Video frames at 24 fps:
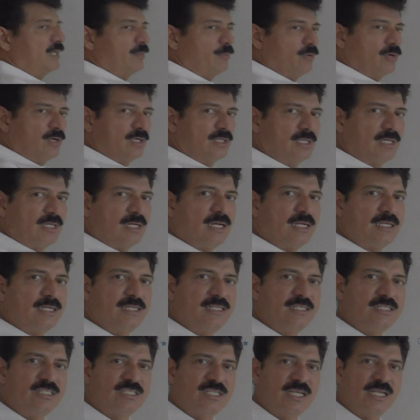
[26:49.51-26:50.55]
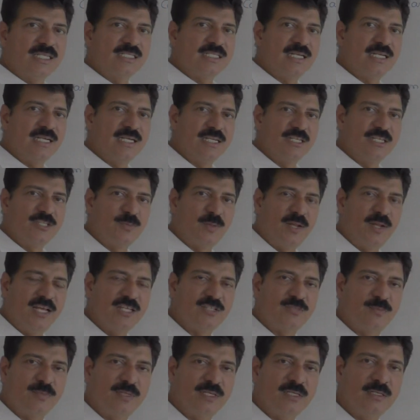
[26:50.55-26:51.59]
about the distance and
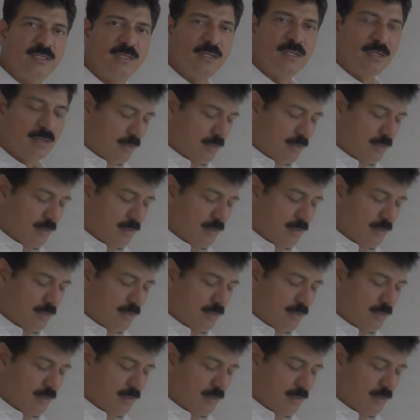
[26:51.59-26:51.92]
displacement.